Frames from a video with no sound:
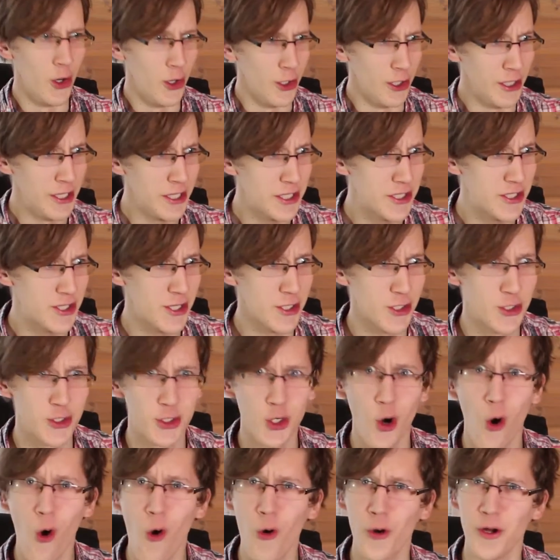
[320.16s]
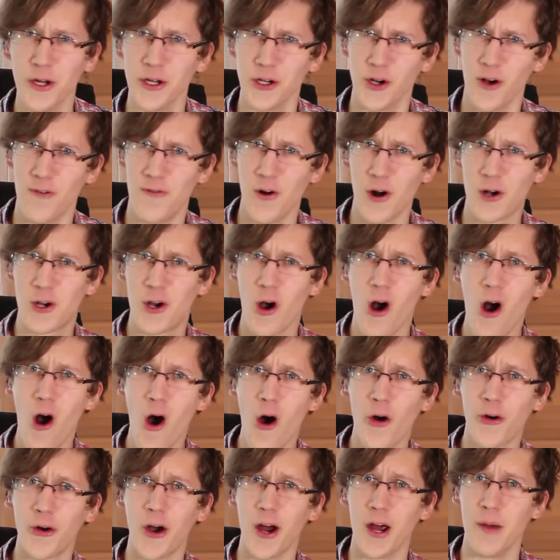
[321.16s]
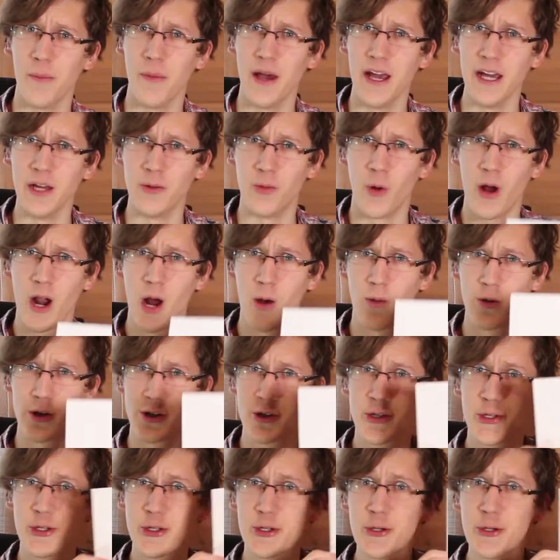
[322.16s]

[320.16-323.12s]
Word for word: It's the drawing of a car I made when I was